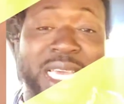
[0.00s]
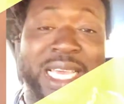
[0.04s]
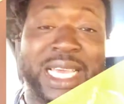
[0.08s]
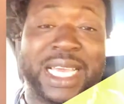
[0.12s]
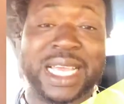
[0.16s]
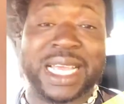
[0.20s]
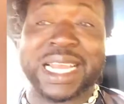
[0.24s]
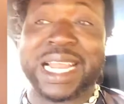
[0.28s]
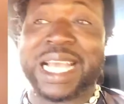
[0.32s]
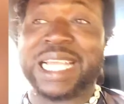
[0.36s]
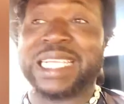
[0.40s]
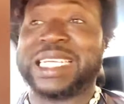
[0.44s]

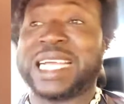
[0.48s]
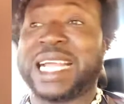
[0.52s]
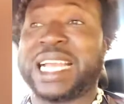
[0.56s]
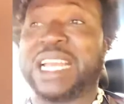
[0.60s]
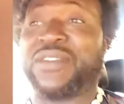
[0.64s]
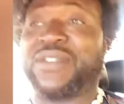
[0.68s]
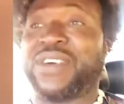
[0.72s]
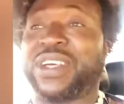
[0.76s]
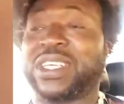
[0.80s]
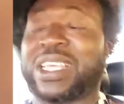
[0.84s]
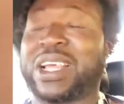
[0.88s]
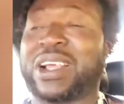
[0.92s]
in Nigerian
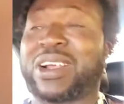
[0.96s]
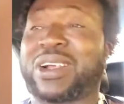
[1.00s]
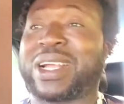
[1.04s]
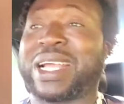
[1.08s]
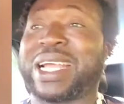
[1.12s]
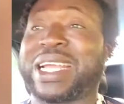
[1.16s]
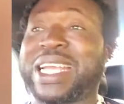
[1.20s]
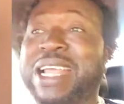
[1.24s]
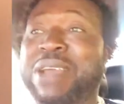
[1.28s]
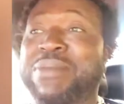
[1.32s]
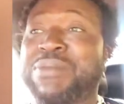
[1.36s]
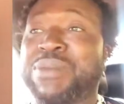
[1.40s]
Defense
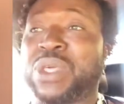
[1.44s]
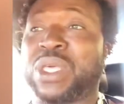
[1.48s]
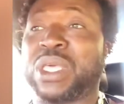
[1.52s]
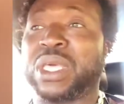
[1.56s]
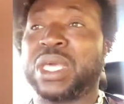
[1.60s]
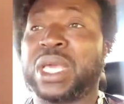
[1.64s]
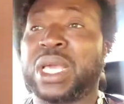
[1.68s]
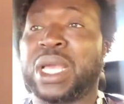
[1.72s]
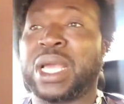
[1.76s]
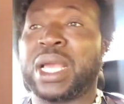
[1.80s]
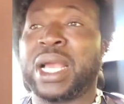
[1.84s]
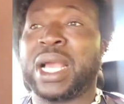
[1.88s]
Academy.
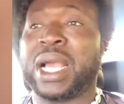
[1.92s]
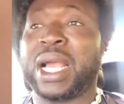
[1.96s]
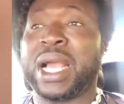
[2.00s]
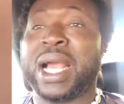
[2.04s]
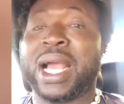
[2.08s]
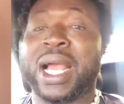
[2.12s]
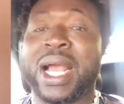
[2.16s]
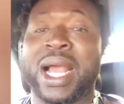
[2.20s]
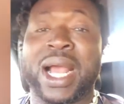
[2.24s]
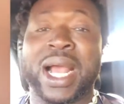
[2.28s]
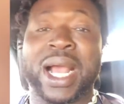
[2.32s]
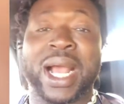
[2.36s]

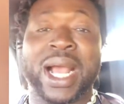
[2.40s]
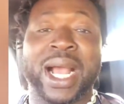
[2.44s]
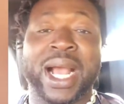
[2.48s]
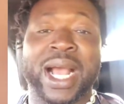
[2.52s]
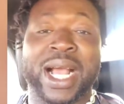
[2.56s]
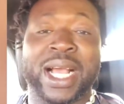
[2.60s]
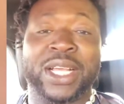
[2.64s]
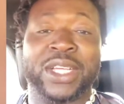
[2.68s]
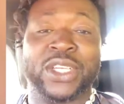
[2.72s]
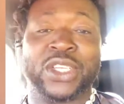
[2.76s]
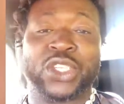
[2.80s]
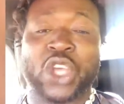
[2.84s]

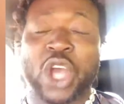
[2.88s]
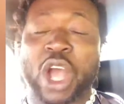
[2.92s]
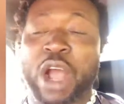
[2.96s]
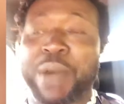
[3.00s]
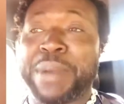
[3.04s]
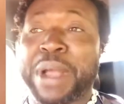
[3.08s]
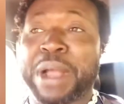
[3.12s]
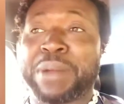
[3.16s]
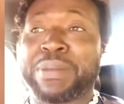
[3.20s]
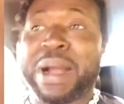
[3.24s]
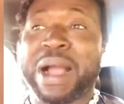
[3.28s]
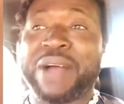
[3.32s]
Show
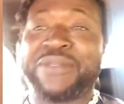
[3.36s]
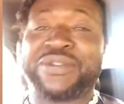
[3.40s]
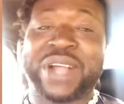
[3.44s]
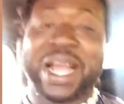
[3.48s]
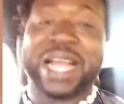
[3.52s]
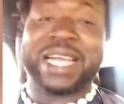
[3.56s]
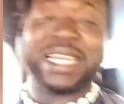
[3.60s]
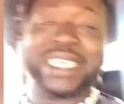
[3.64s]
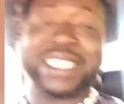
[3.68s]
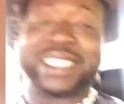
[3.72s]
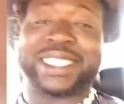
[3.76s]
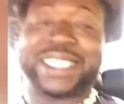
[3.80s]
me
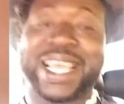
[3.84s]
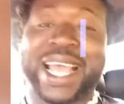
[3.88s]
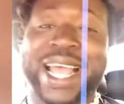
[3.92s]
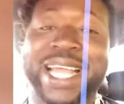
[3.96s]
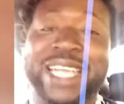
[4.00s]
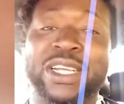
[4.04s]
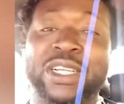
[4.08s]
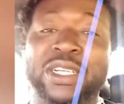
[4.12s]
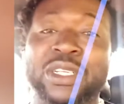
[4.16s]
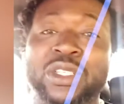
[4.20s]
Afghanistan